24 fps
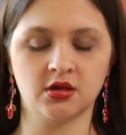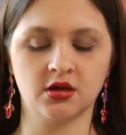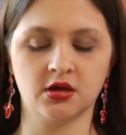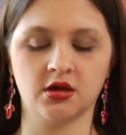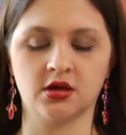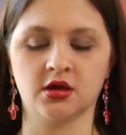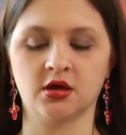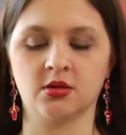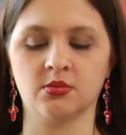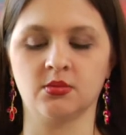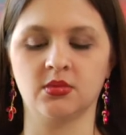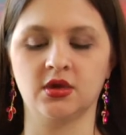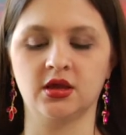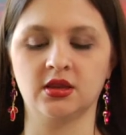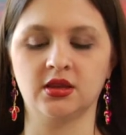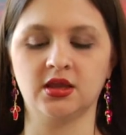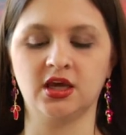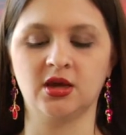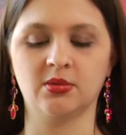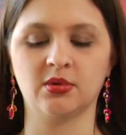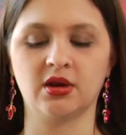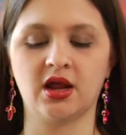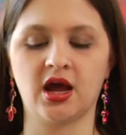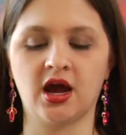And
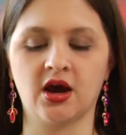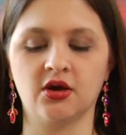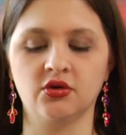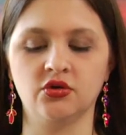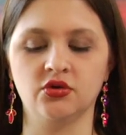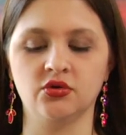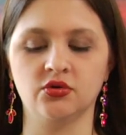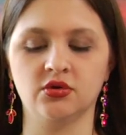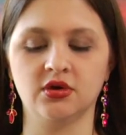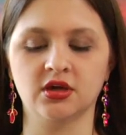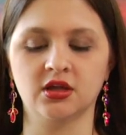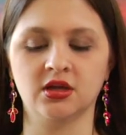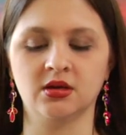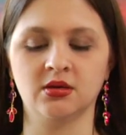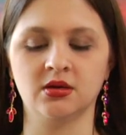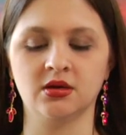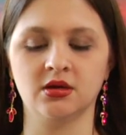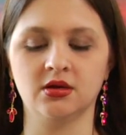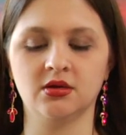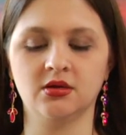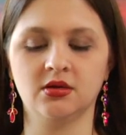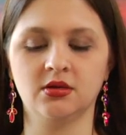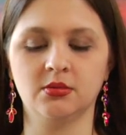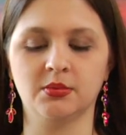think about how you can
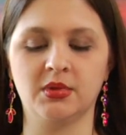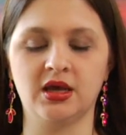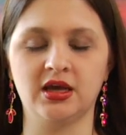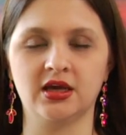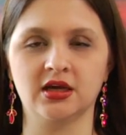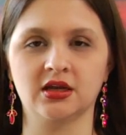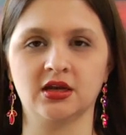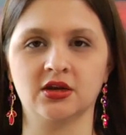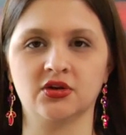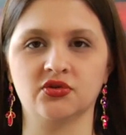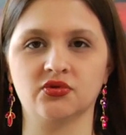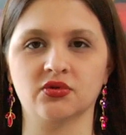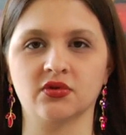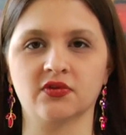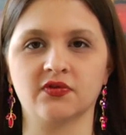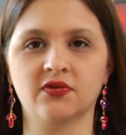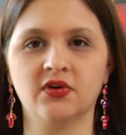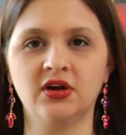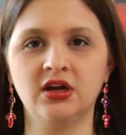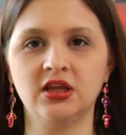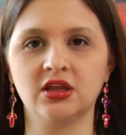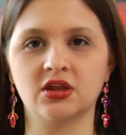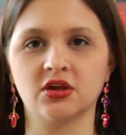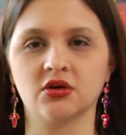make it into a
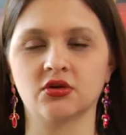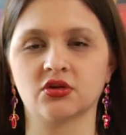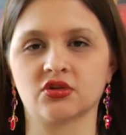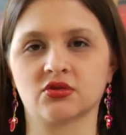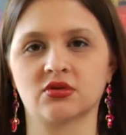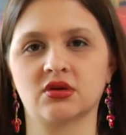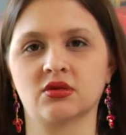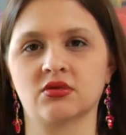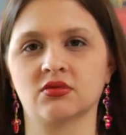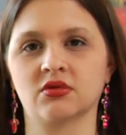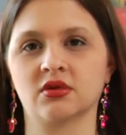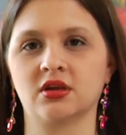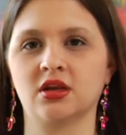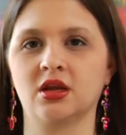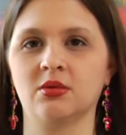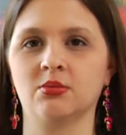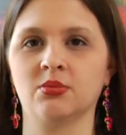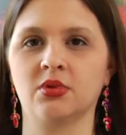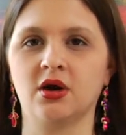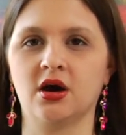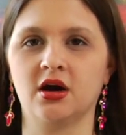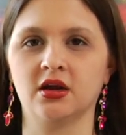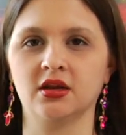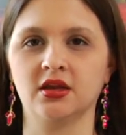funny toast rather than a
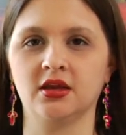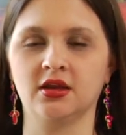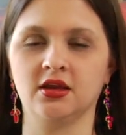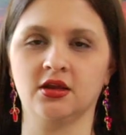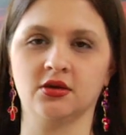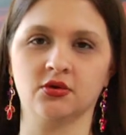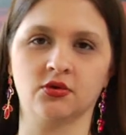bawdy